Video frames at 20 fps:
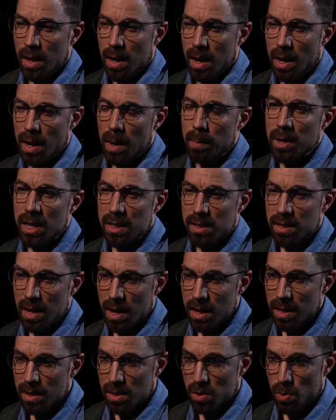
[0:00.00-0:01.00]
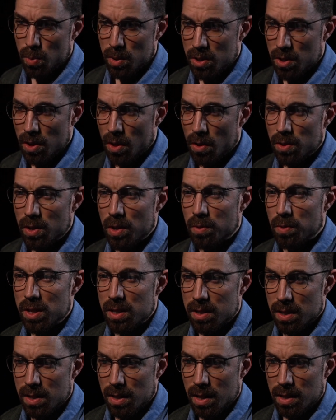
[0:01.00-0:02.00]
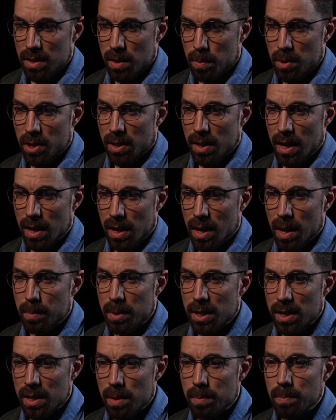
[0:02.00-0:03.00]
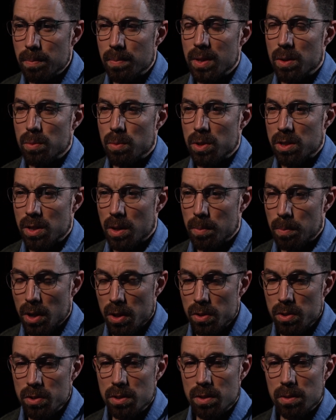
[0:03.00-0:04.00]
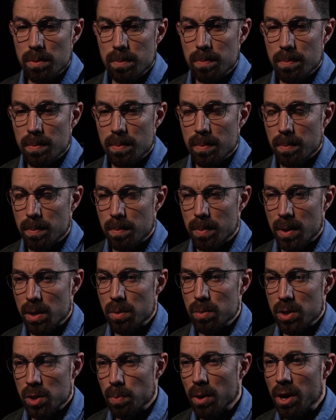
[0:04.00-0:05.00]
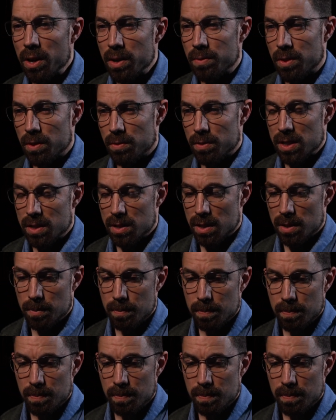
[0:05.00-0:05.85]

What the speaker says: And I'm not saying this was the only reason that the Birkat Haminim was composed, but it was part of the reason,